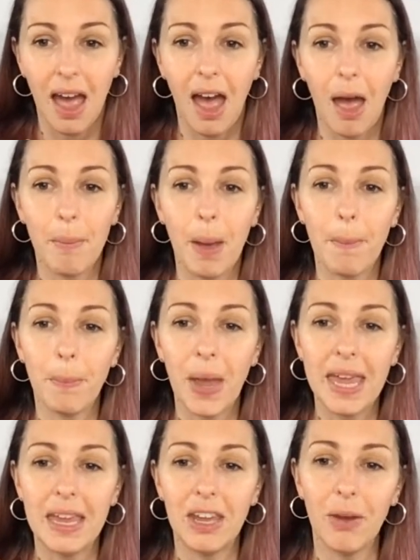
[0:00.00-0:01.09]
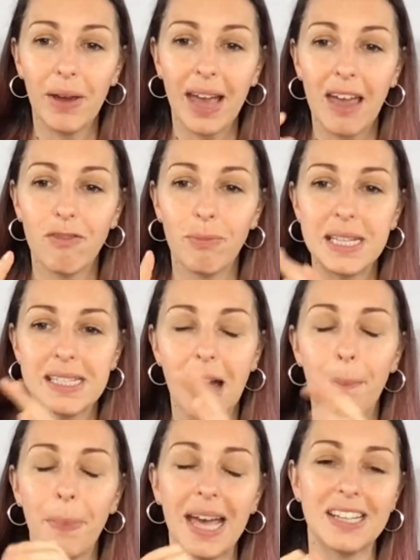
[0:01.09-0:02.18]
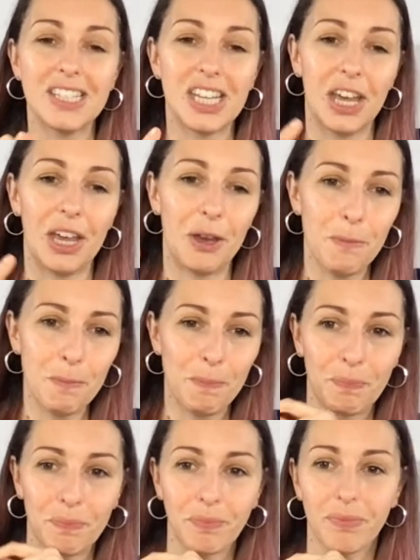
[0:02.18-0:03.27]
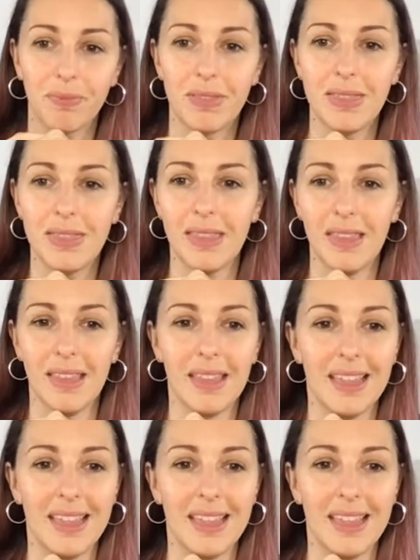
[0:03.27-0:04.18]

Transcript: Um, Pete, are you okay for me to come back to you? I'm good to go.